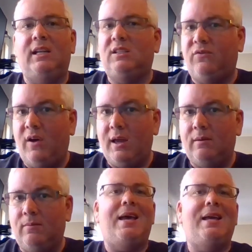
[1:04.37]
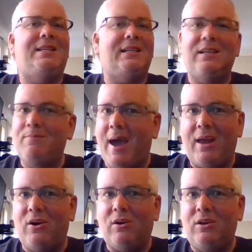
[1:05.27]
and it's fun. It doesn't
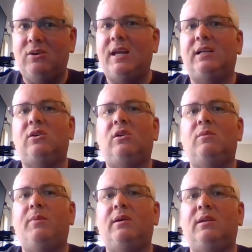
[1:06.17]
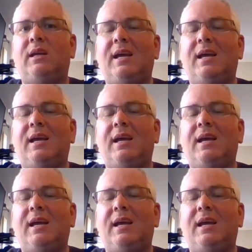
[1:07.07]
matter your technical ability.